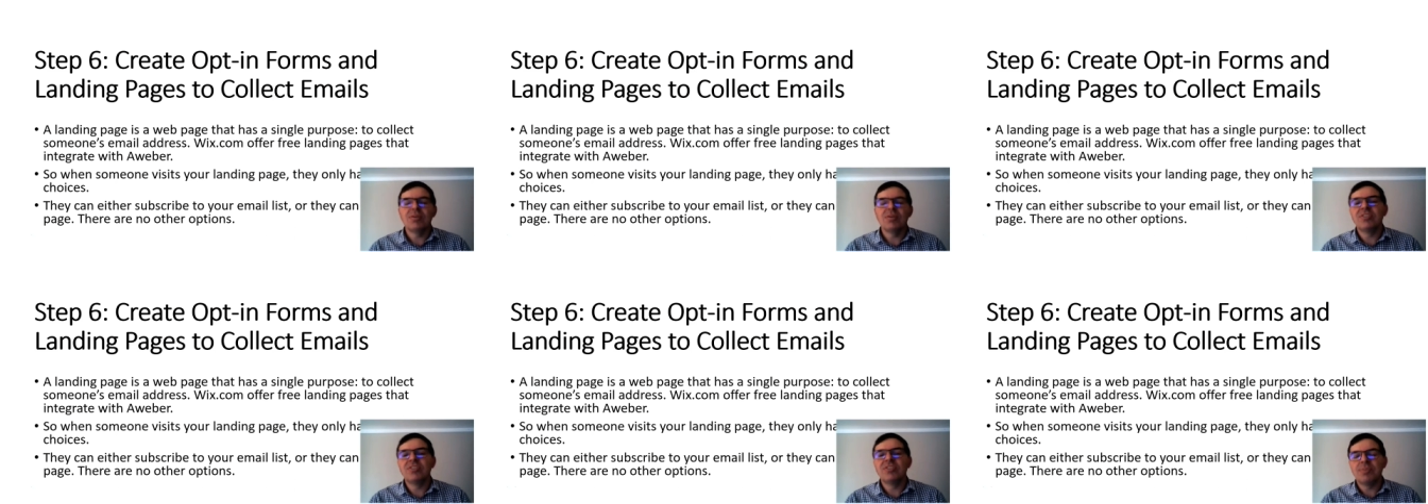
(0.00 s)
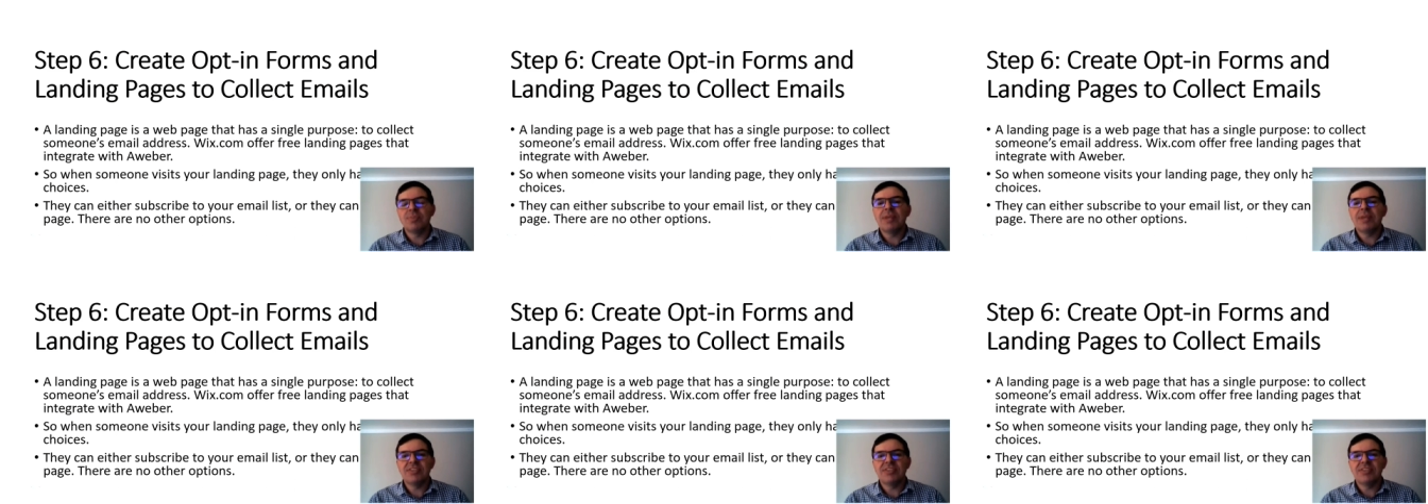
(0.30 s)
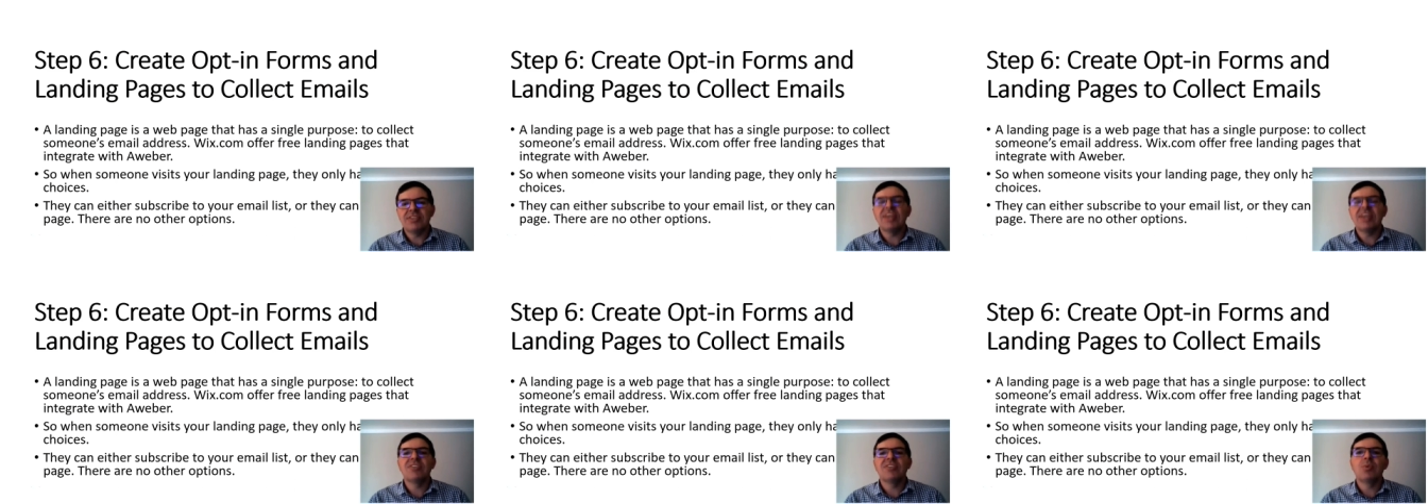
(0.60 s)
it's a
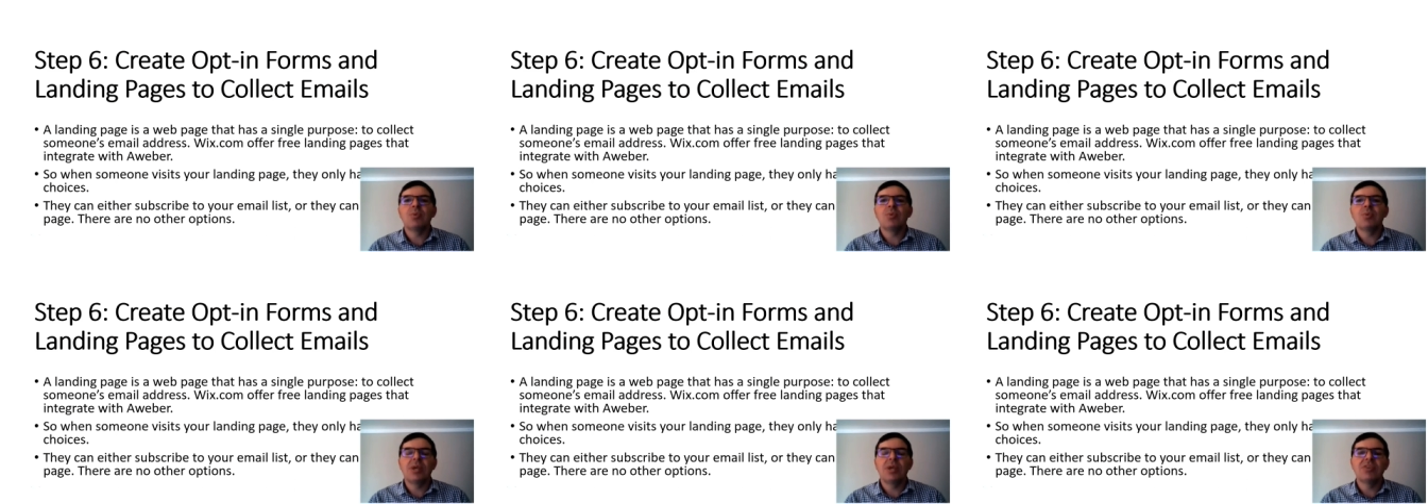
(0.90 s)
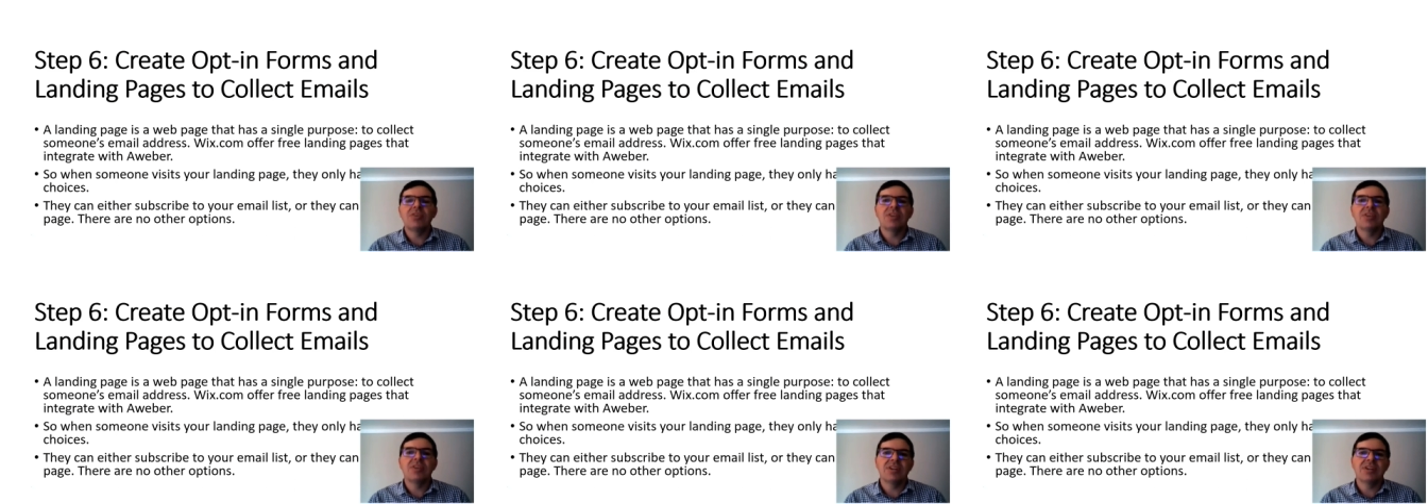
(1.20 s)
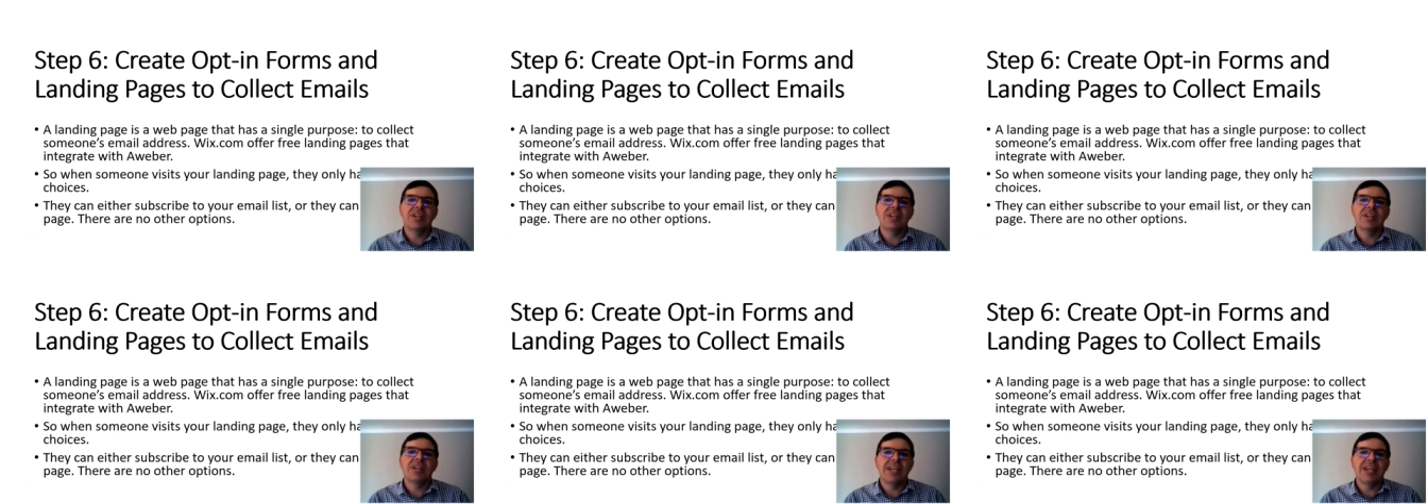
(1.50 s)
place actually where you're going to
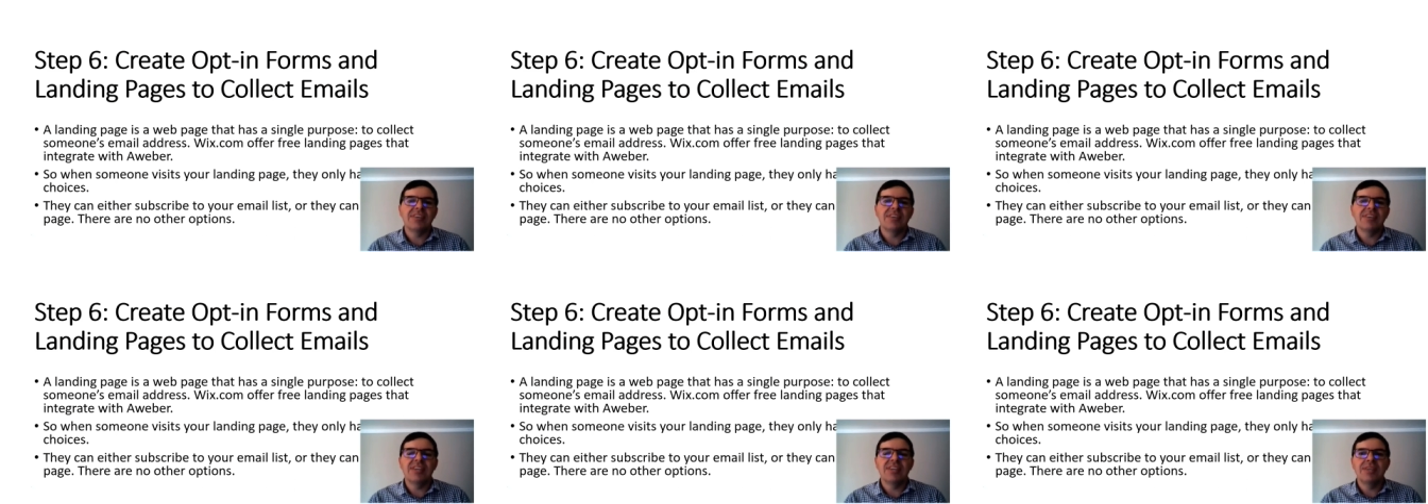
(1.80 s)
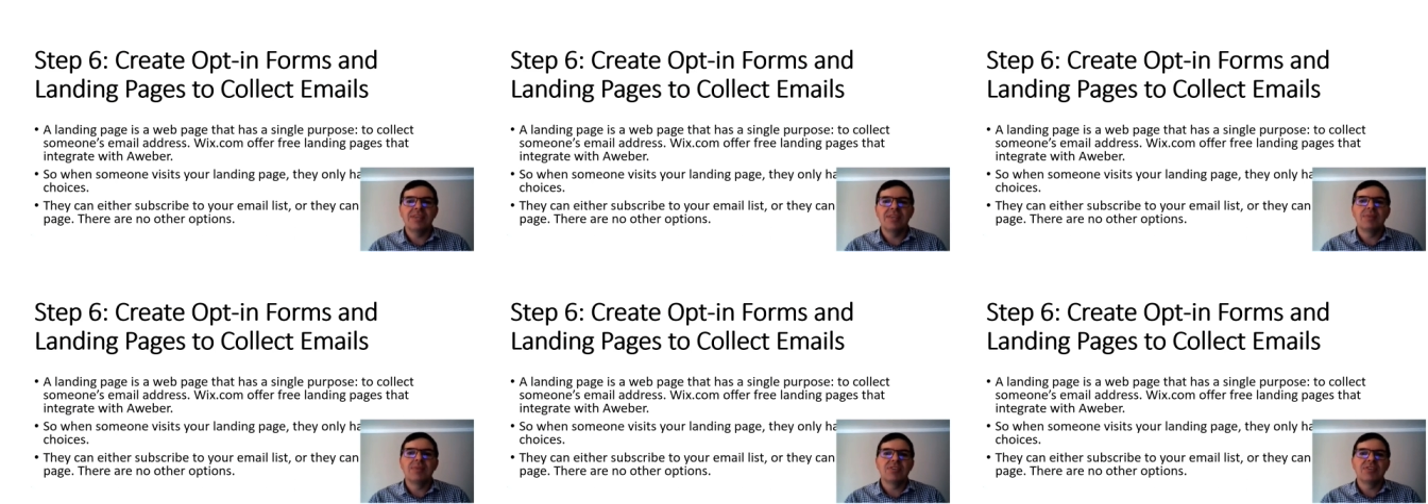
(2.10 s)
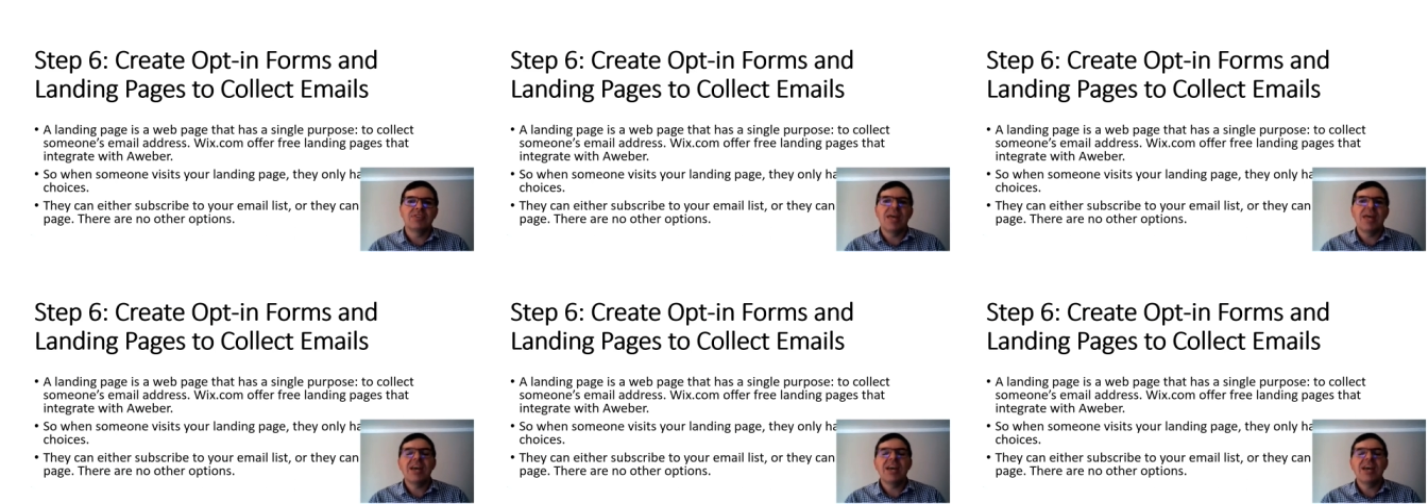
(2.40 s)
collect the emails the